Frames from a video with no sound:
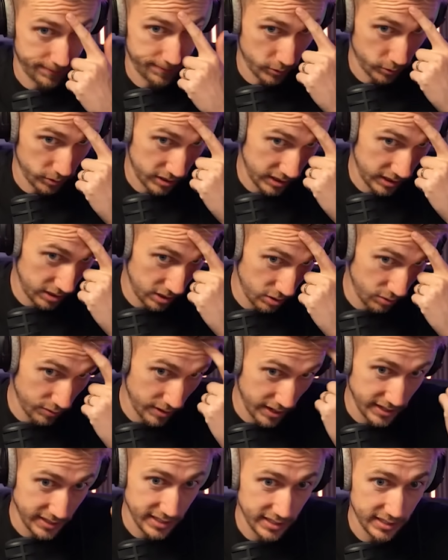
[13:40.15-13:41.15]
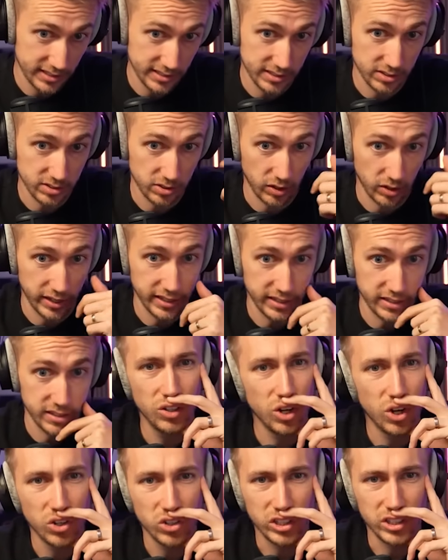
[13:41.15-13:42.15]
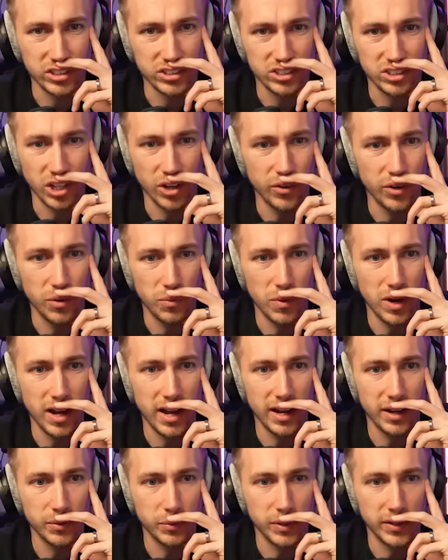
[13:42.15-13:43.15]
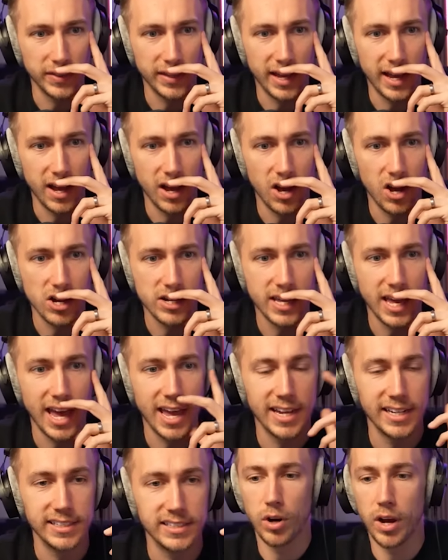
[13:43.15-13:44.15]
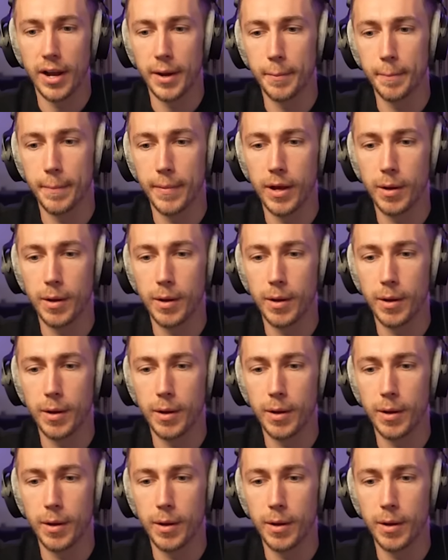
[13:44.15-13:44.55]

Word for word: 14 new ratings. Solid. Lockers. Don't know why I'd want that. Arcade. Right.